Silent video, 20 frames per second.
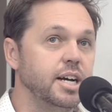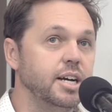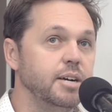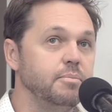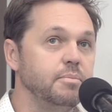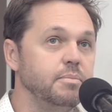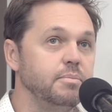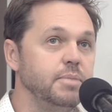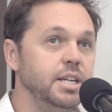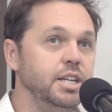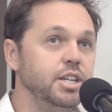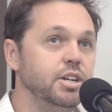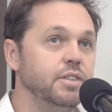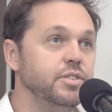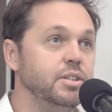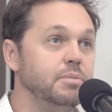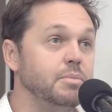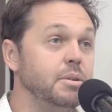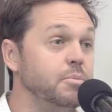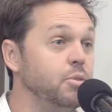many
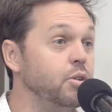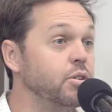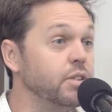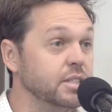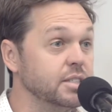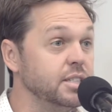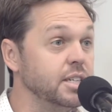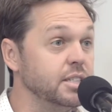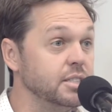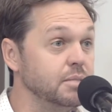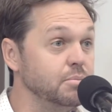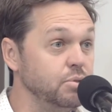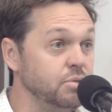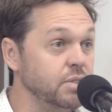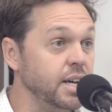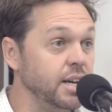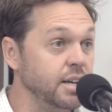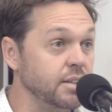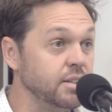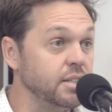of them are more accessible
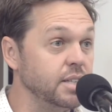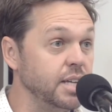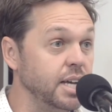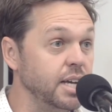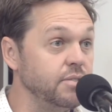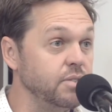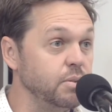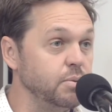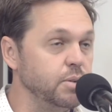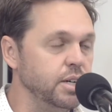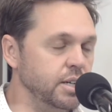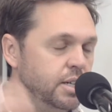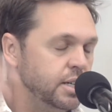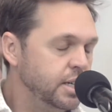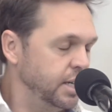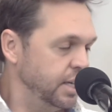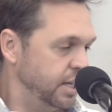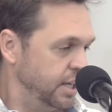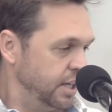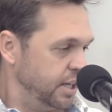now than they ever were.
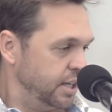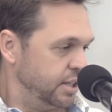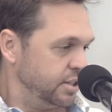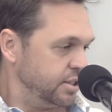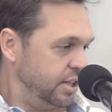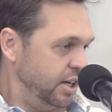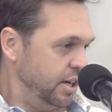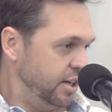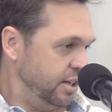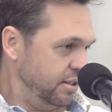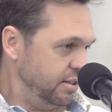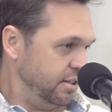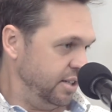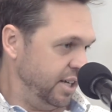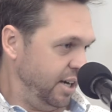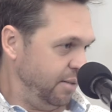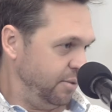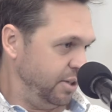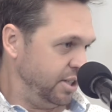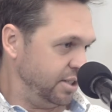So
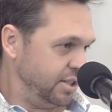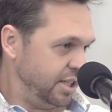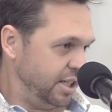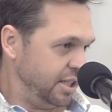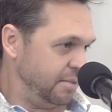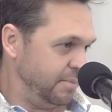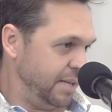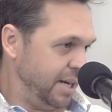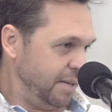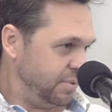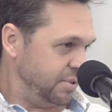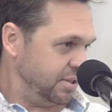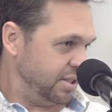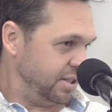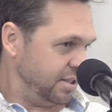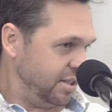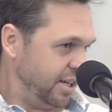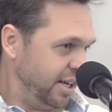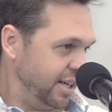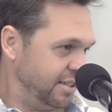yeah, we just hit them up and
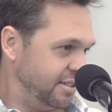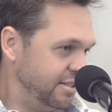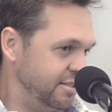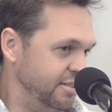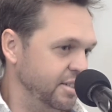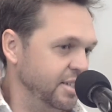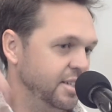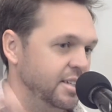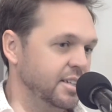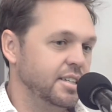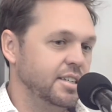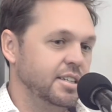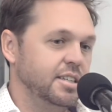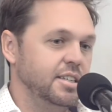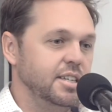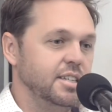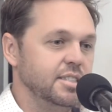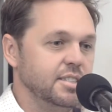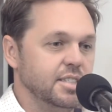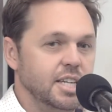just
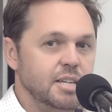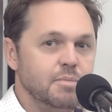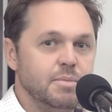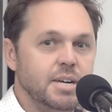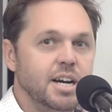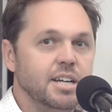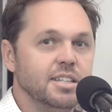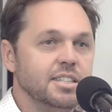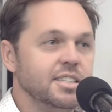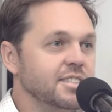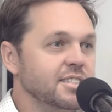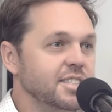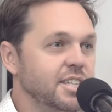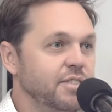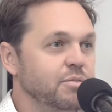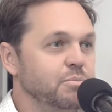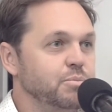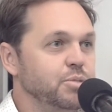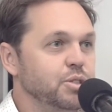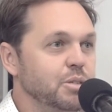here's an email, and in
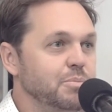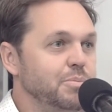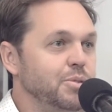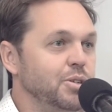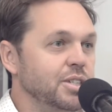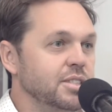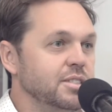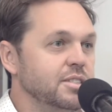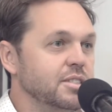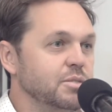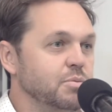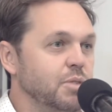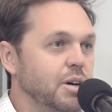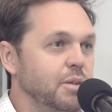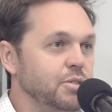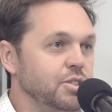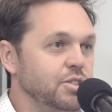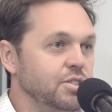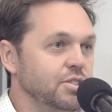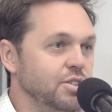7 bullet points, that's why
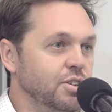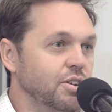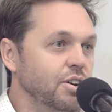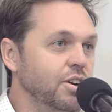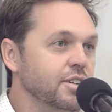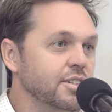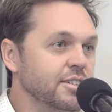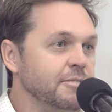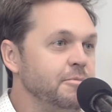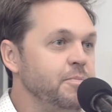we should talk.